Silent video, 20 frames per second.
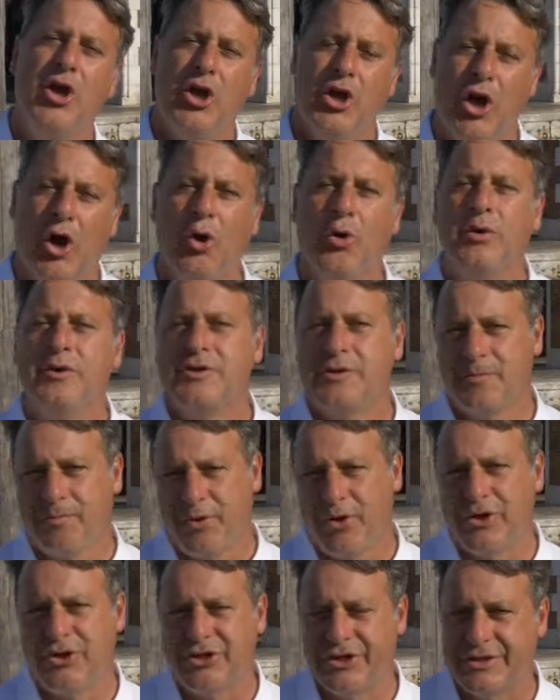go to
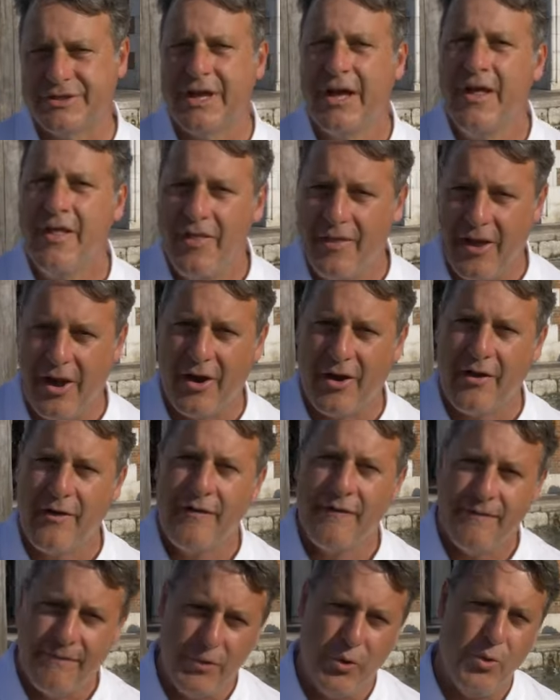purchase their
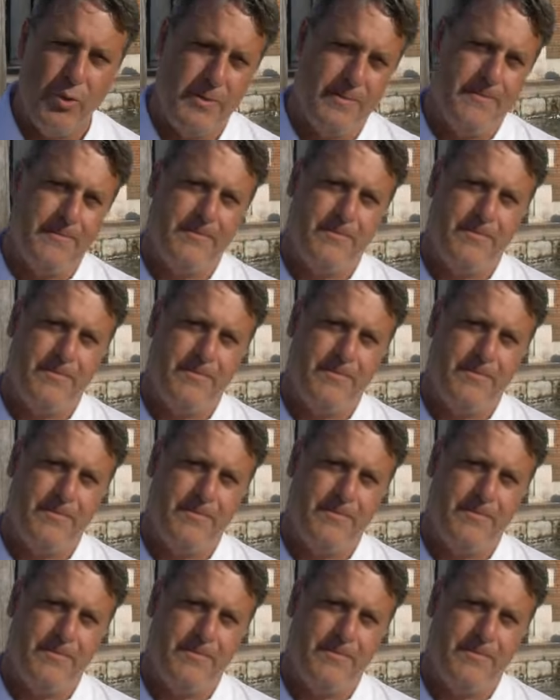food.